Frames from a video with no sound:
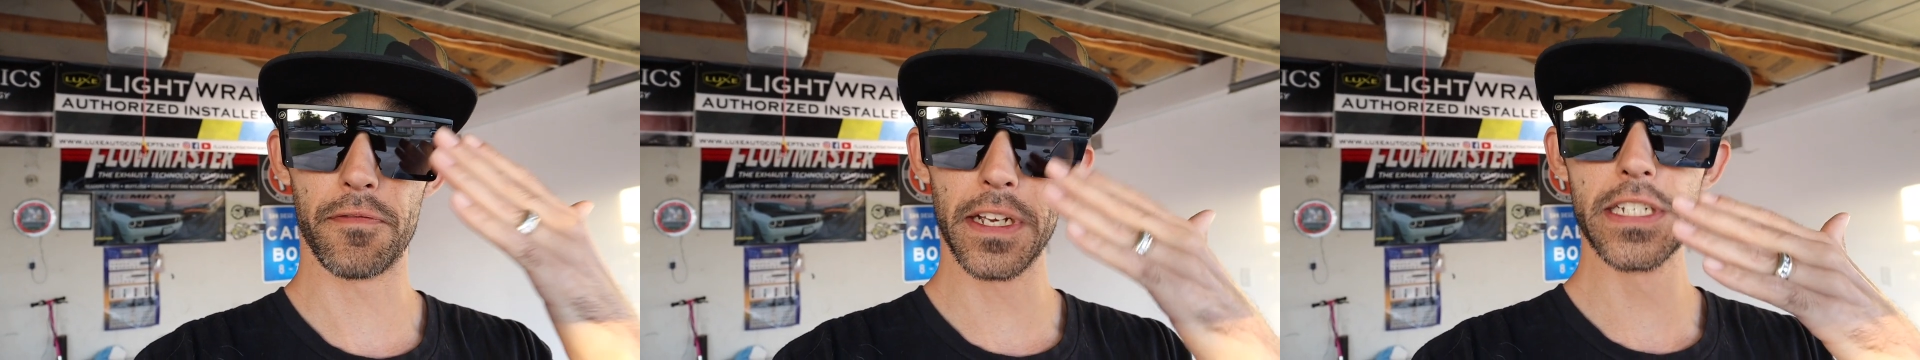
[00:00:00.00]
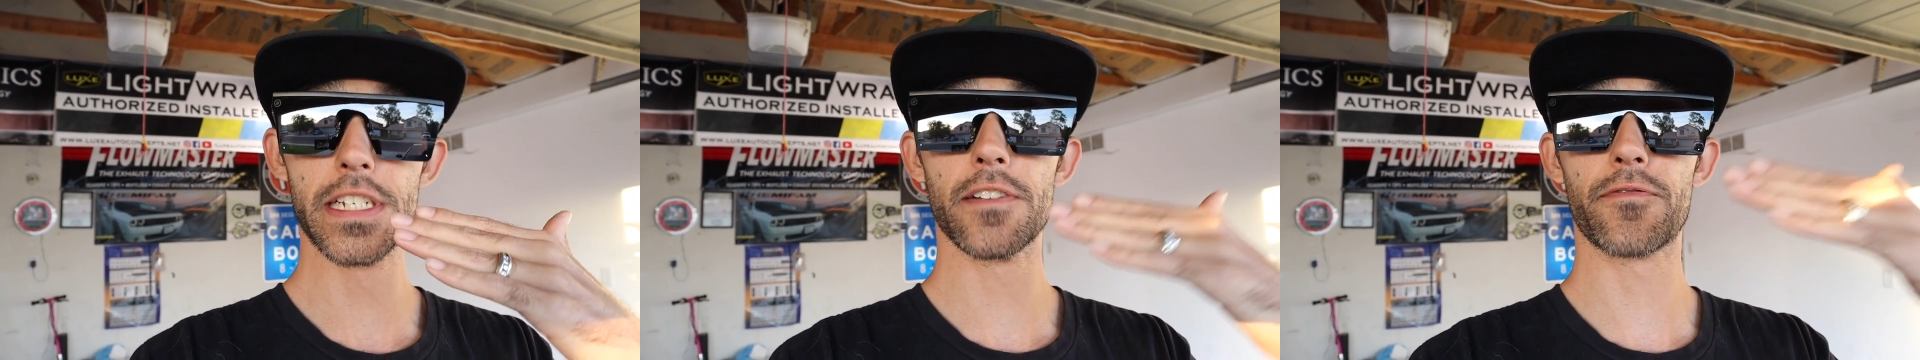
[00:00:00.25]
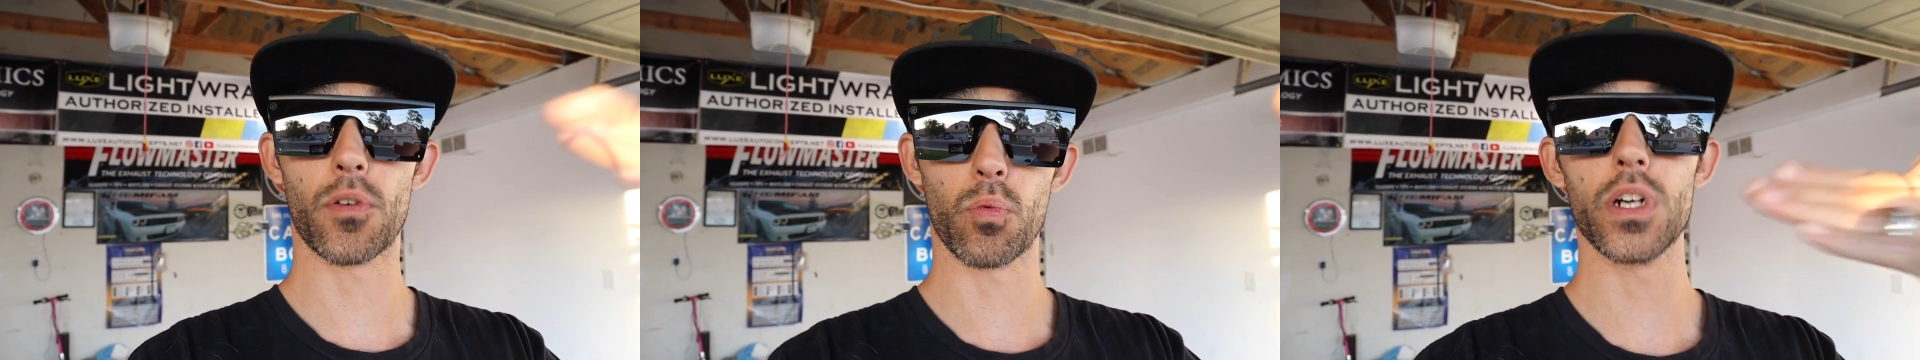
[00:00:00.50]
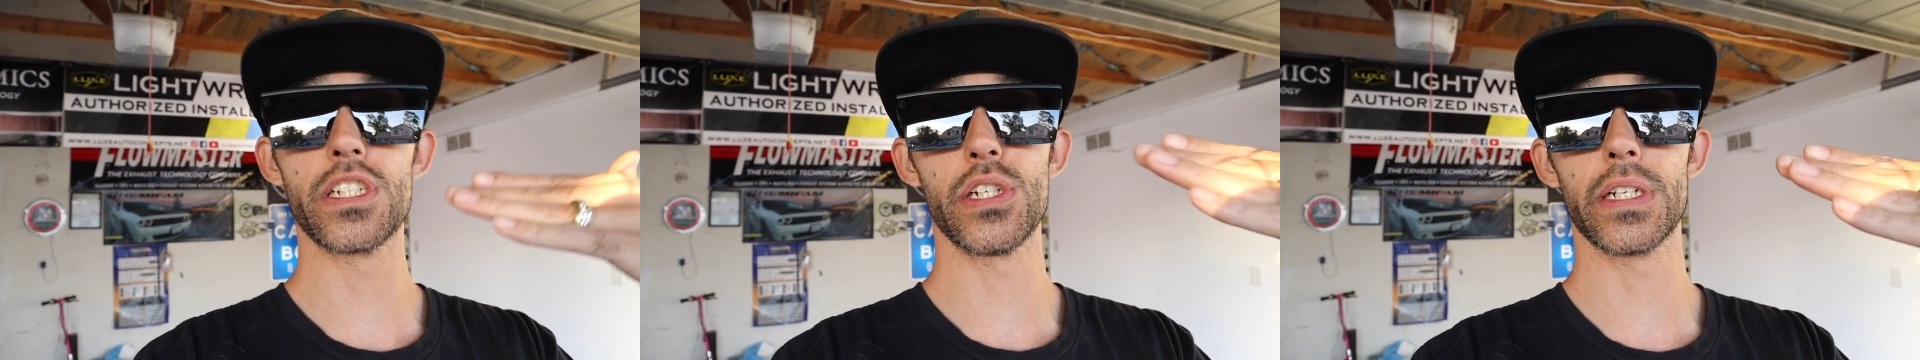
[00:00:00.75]
vision for
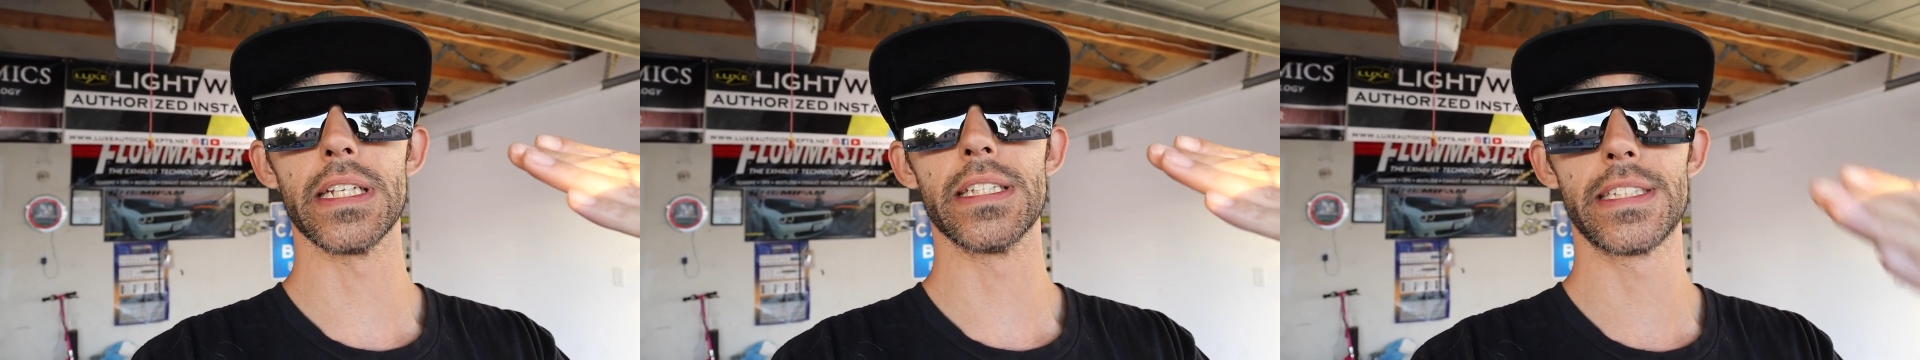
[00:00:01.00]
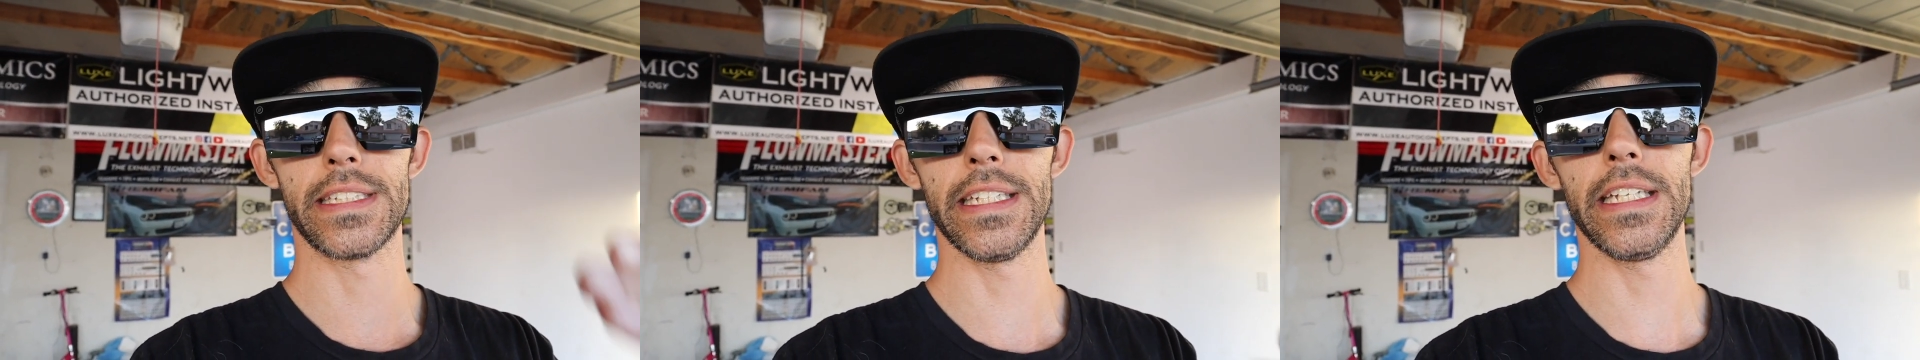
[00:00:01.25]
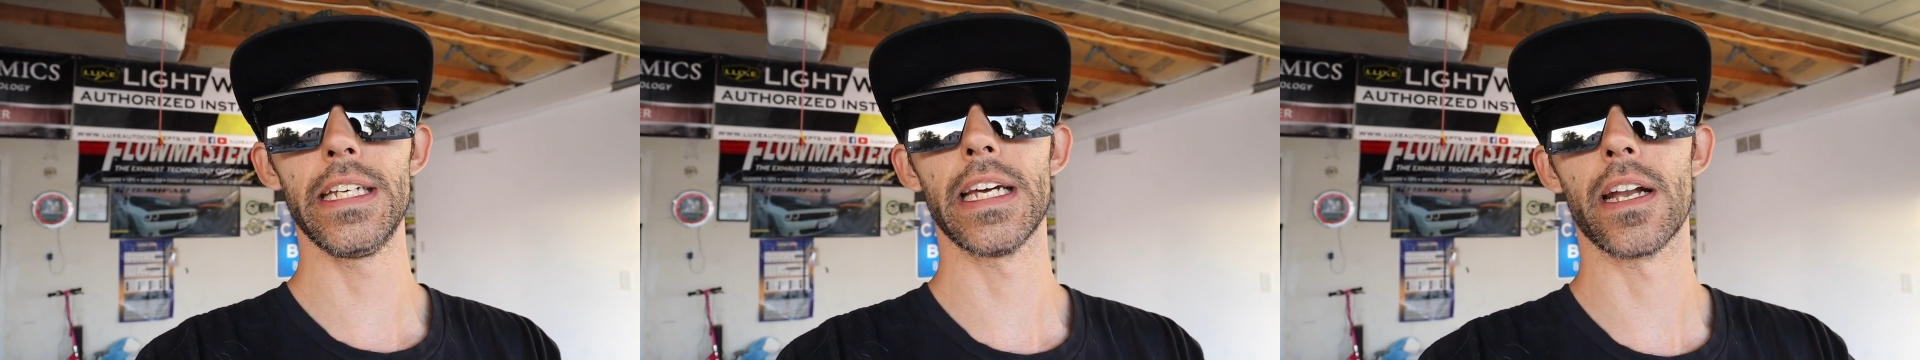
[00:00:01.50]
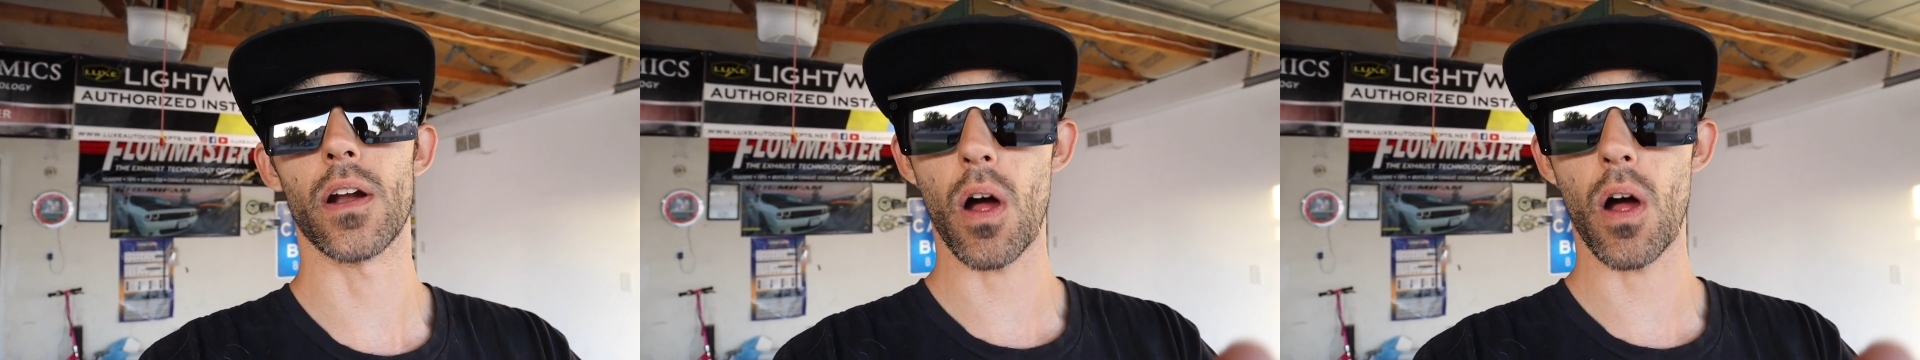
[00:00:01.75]
what you can see and